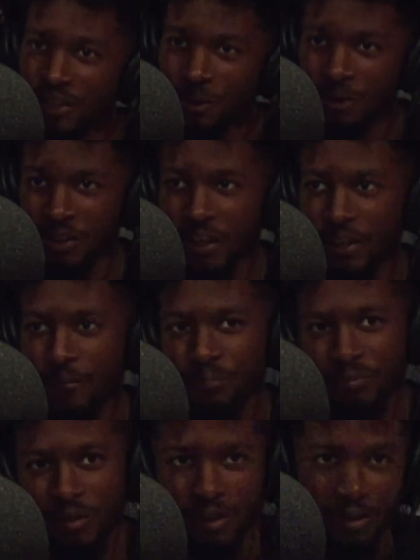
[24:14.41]
So it's like
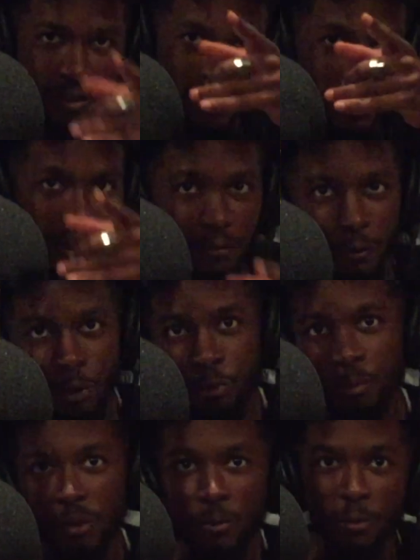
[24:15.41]
they'll have a
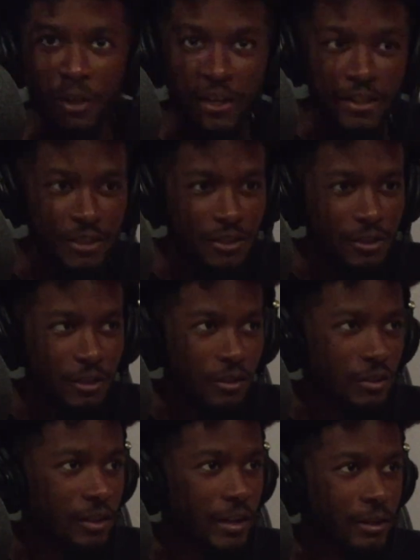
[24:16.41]
group of people ask
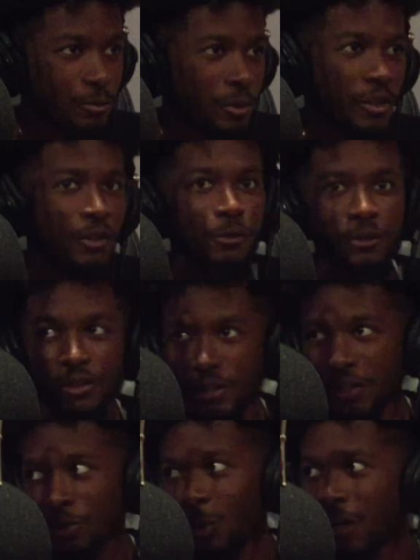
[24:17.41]
like what color is
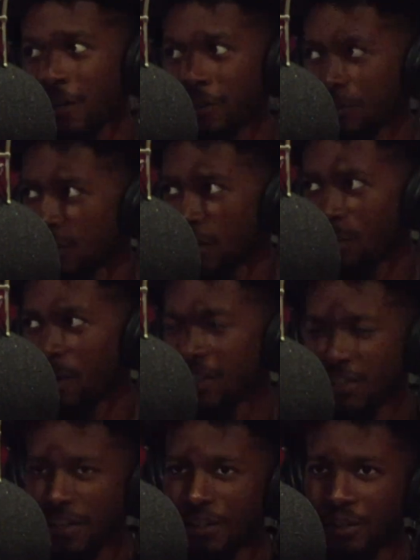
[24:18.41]
these walls, and they
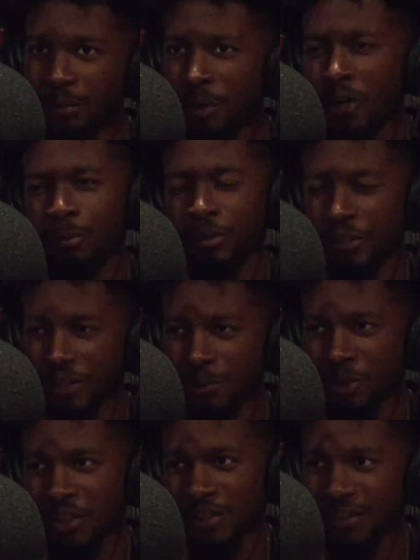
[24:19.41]
might say purple or
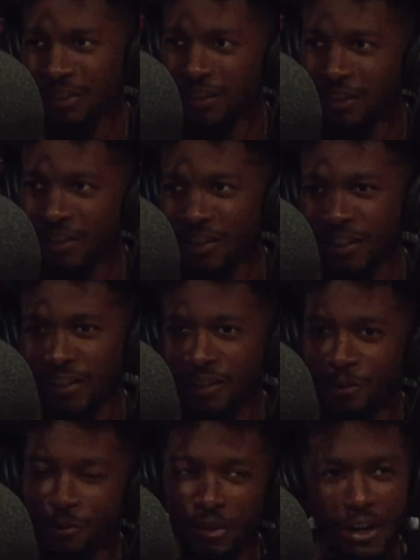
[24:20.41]
some shit.
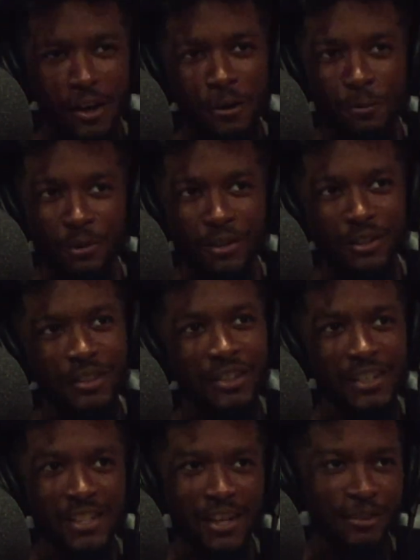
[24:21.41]
I don't wanna.
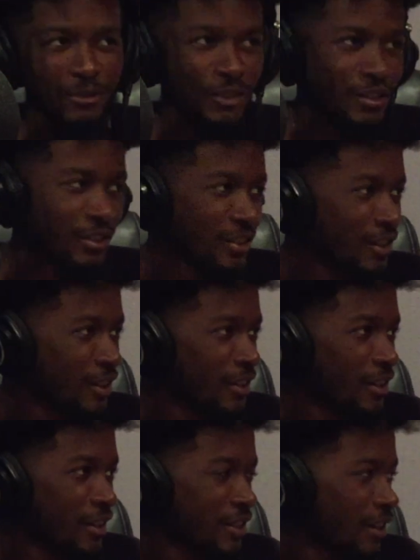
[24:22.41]
That's kind of
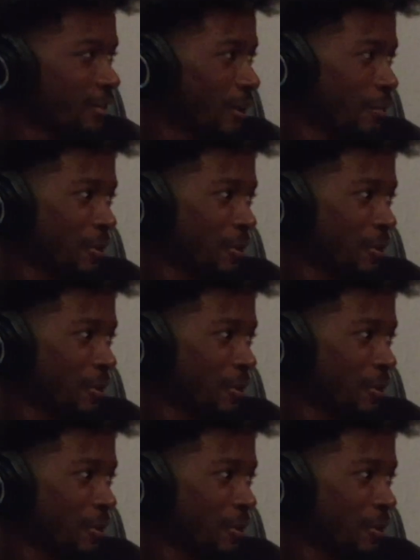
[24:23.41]
That's kind of.